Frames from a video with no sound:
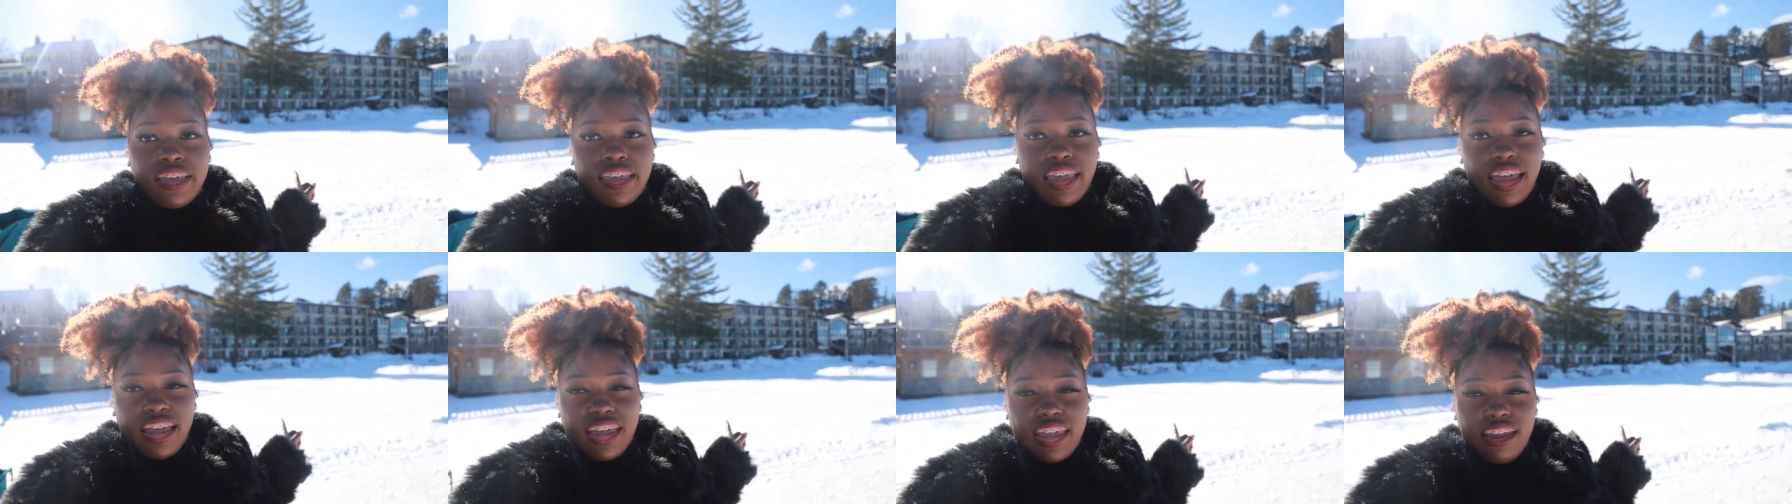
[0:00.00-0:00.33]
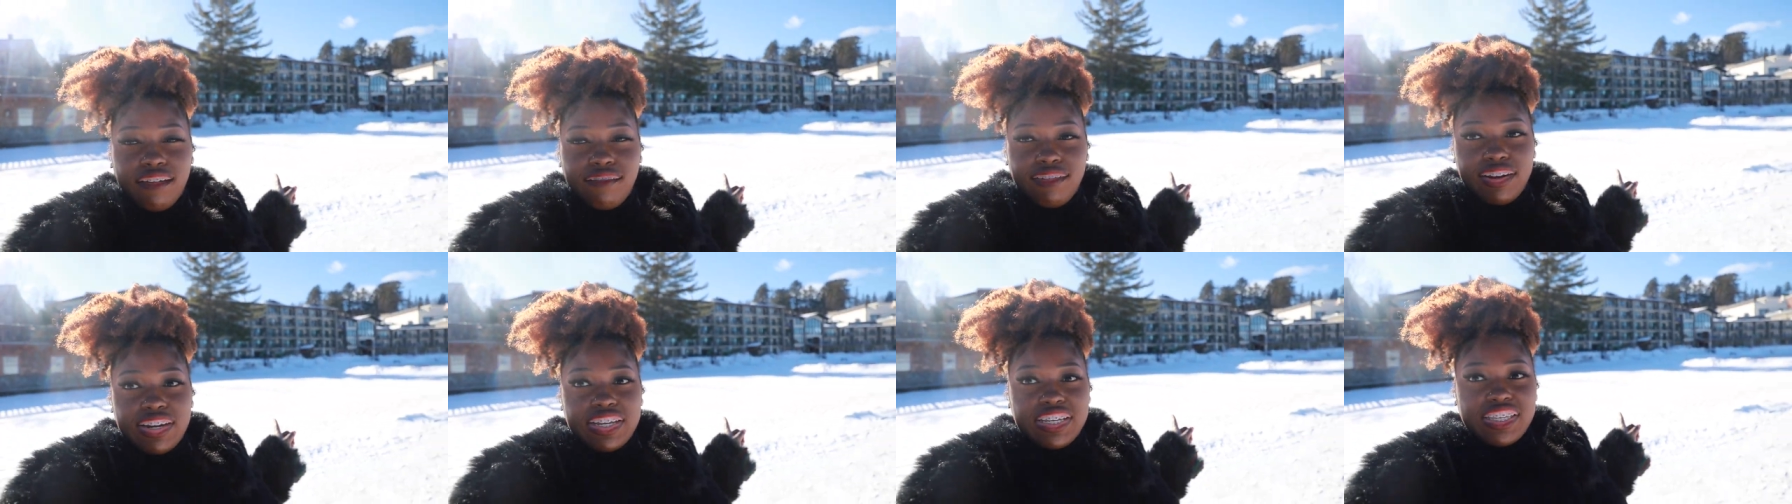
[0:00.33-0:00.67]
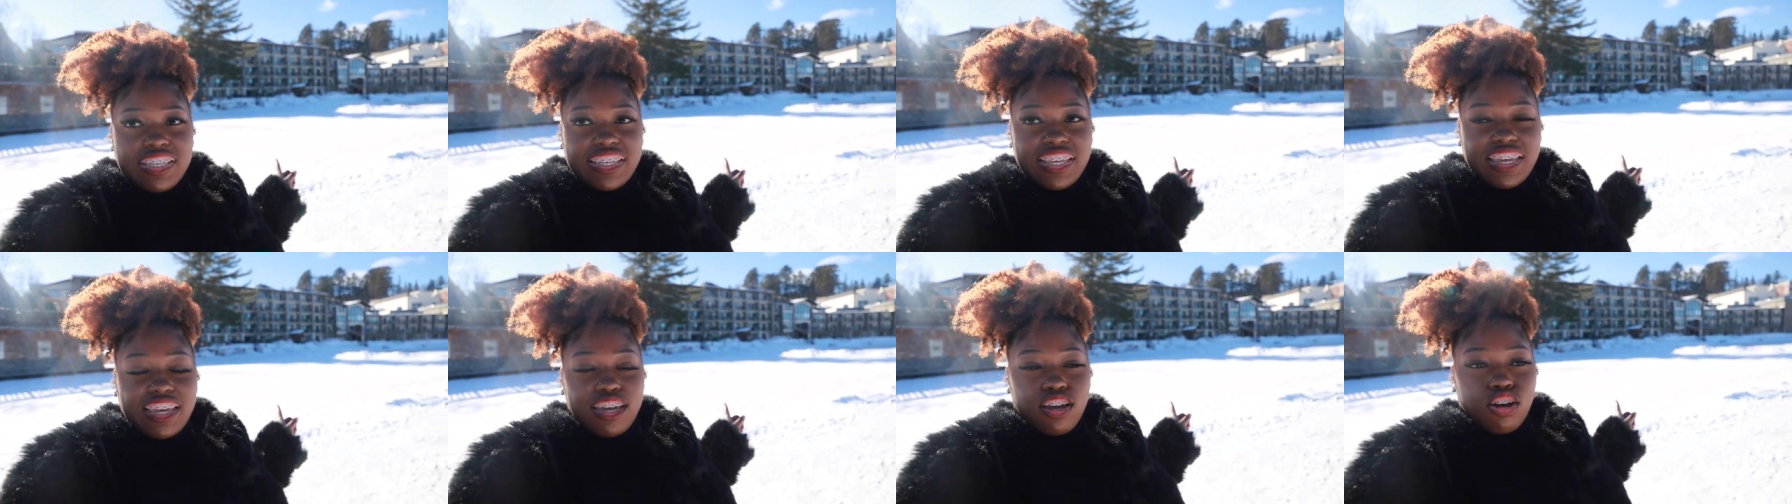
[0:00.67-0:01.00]
Yeah, I can't really
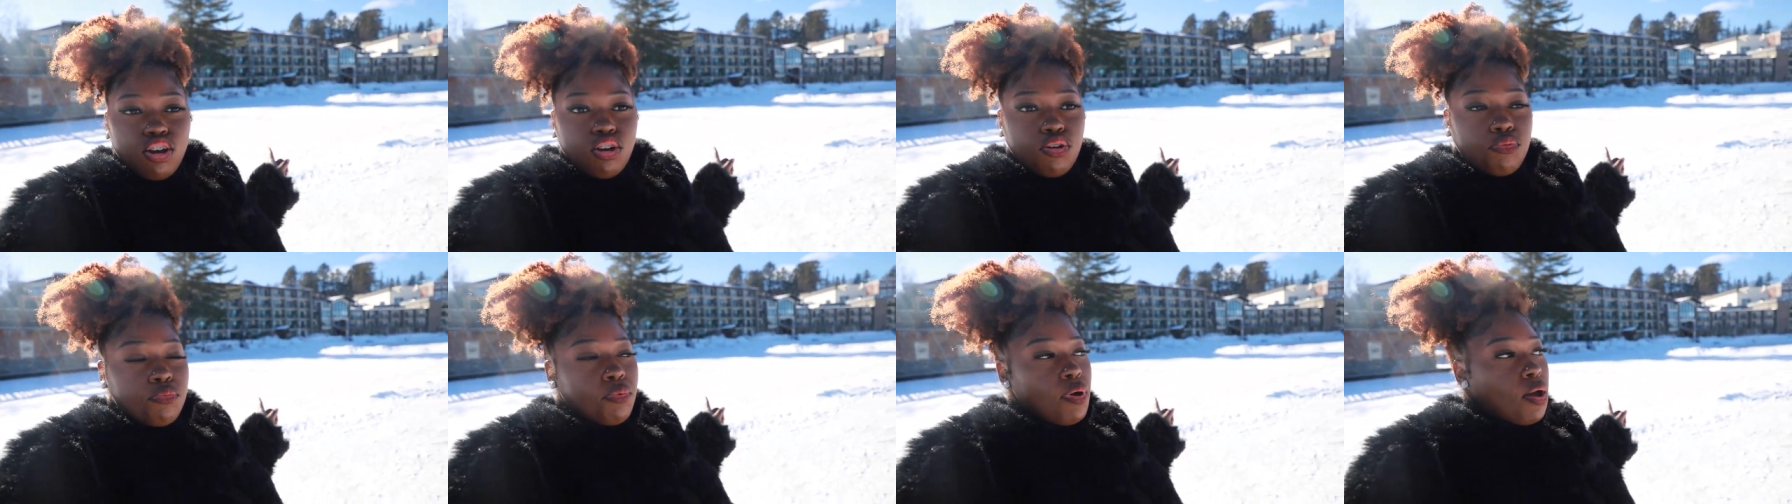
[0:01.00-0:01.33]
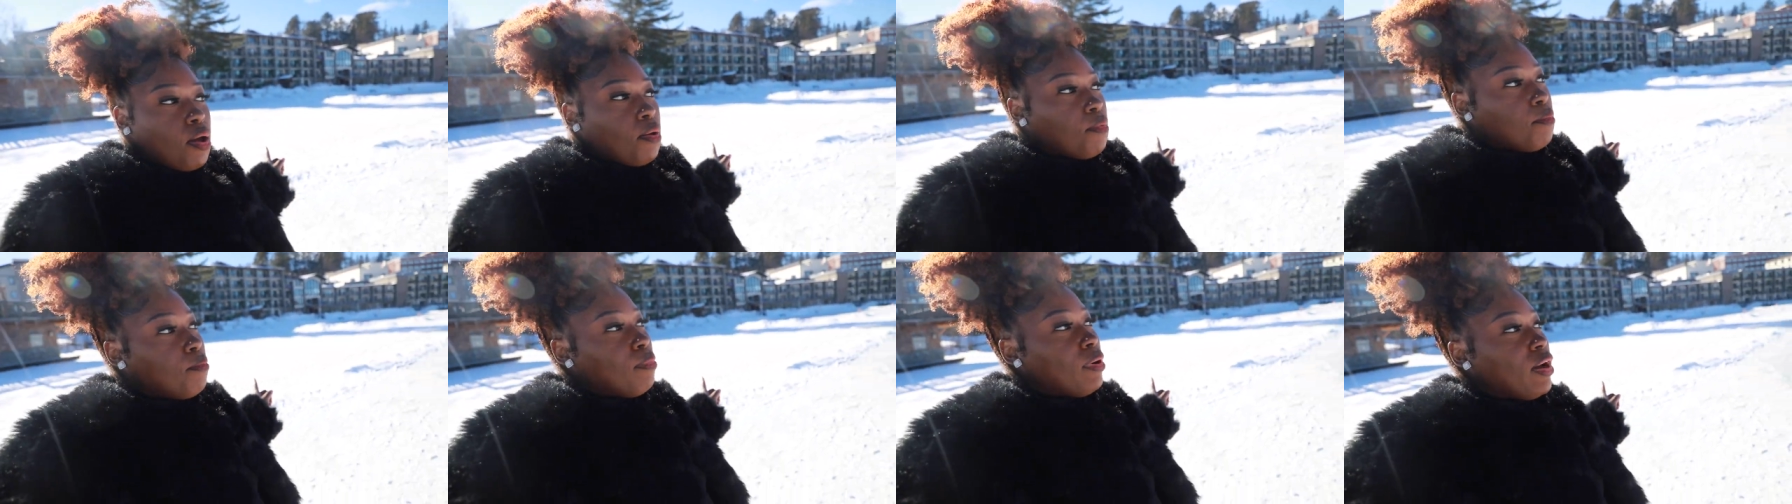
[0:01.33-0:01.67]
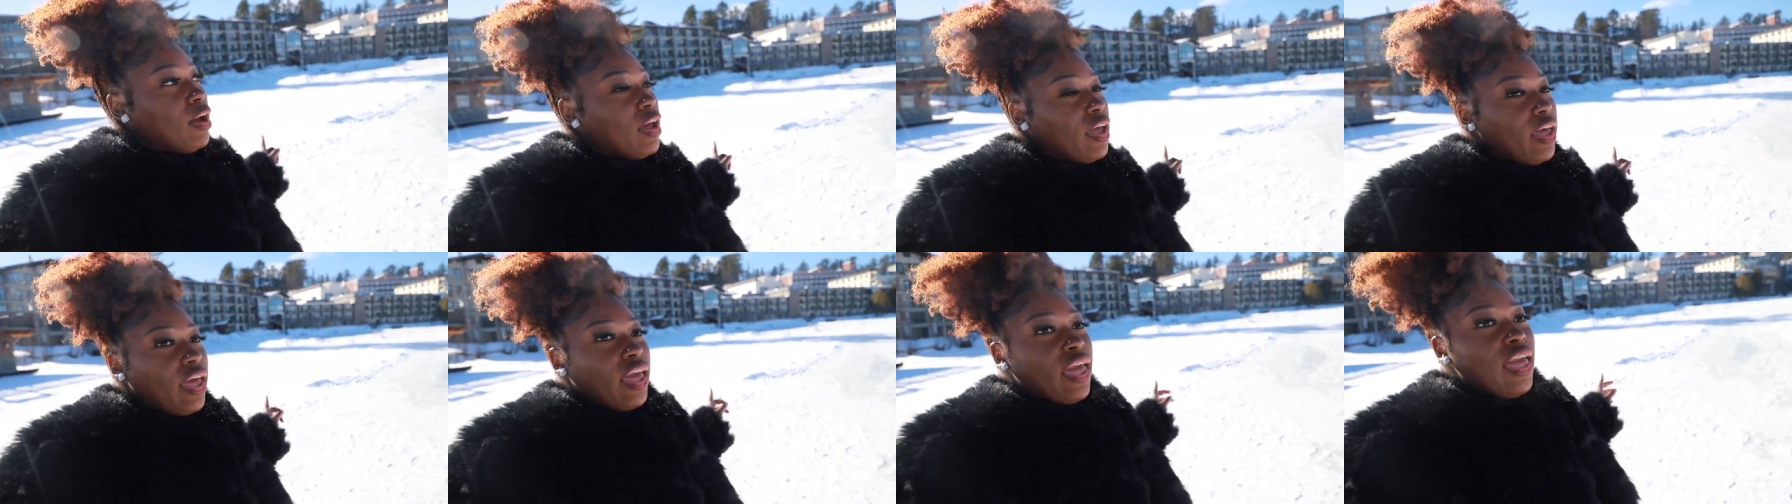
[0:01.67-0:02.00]
see them,
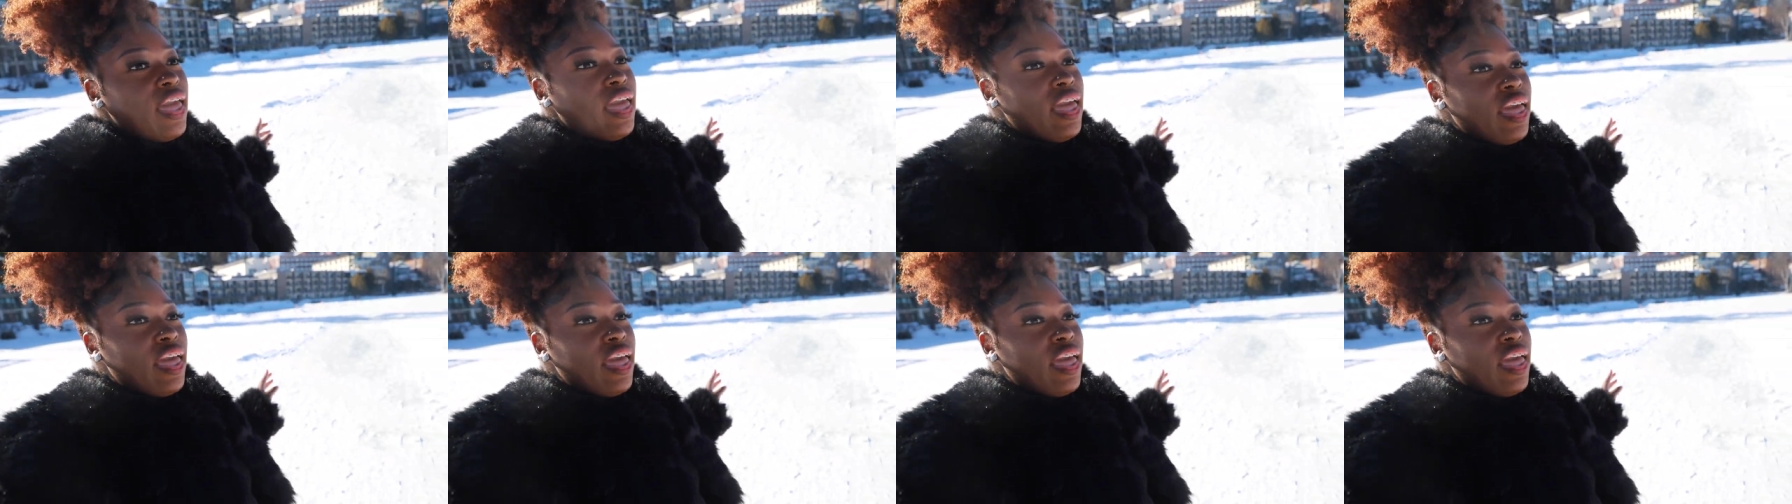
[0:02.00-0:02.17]
but